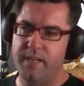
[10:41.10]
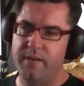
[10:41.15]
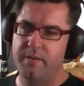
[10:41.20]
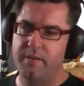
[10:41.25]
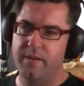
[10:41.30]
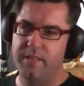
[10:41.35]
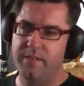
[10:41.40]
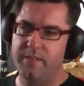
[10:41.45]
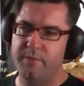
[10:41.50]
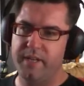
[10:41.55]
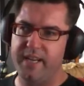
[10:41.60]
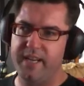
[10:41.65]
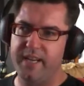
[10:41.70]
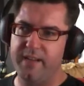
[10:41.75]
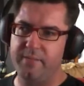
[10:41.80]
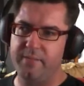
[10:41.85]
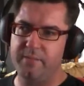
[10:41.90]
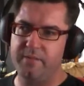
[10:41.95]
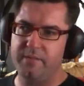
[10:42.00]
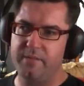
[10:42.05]
Wait till he
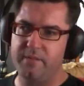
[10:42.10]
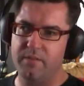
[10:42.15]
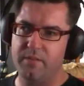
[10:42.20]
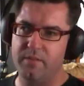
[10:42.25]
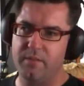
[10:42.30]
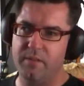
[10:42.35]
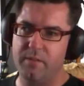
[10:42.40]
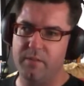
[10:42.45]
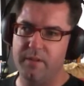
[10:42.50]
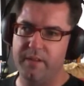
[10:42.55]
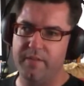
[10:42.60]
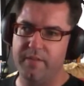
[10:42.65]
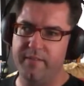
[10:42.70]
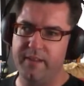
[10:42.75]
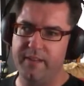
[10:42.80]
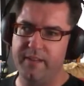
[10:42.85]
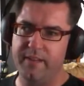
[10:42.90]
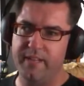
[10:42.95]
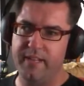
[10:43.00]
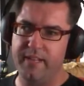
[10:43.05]
comes all the way
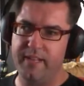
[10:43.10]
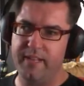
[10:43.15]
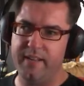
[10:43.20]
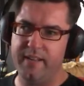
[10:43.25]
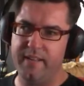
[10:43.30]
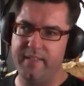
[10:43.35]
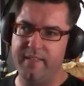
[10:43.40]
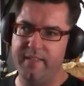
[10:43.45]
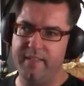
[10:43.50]
around here.